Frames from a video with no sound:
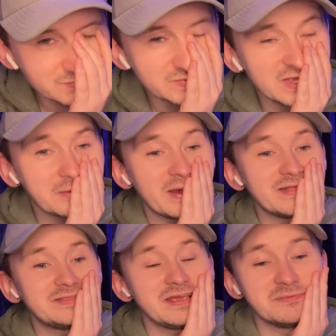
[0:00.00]

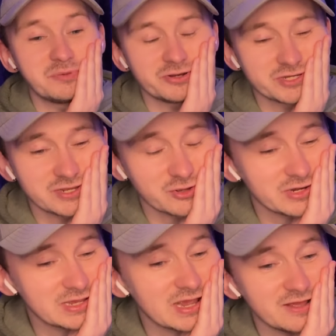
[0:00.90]
Diamante and Burgess are going
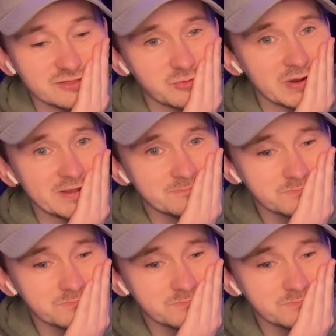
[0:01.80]
to get in the way.